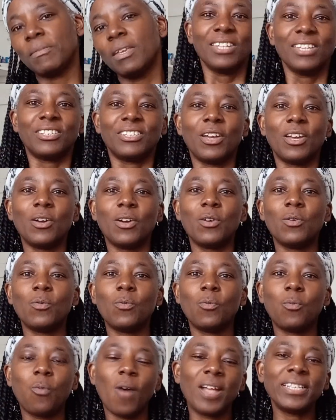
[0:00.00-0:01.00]
So
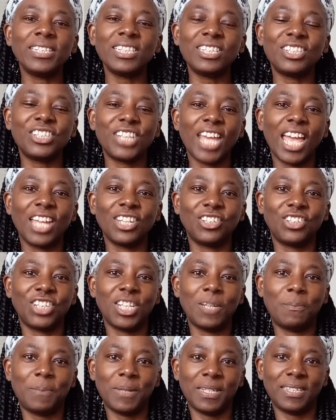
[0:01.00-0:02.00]
once
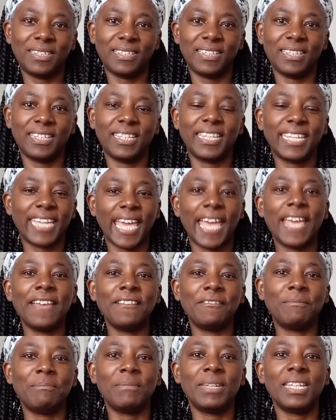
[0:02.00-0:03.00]
ChatGPT
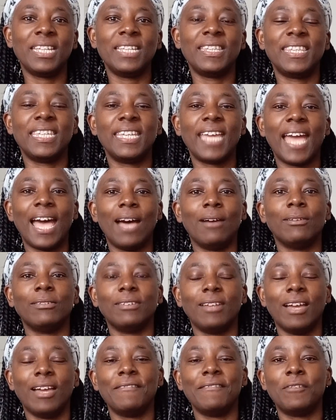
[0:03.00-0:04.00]
gave me the
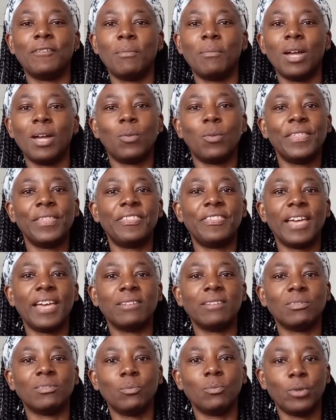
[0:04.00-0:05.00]
outline for my one
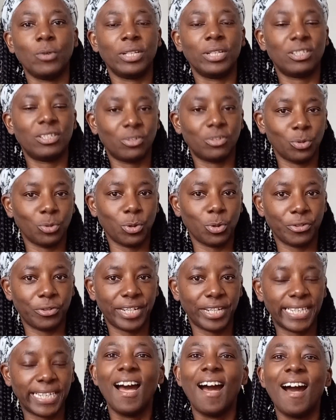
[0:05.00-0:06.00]
thousand word
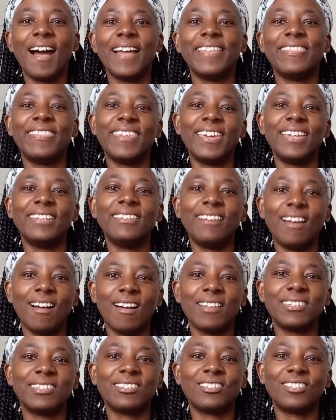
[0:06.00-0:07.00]
story, I then
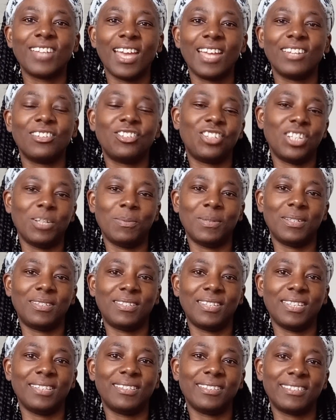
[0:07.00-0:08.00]
asked
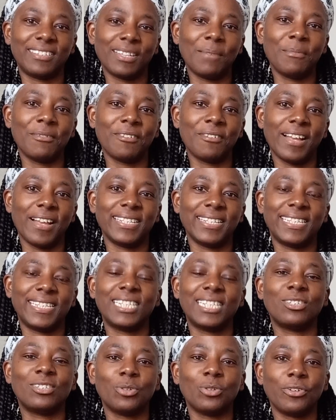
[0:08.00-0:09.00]
ChatGPT to summarize
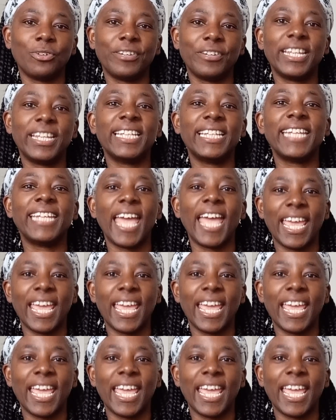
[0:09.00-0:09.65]
this story in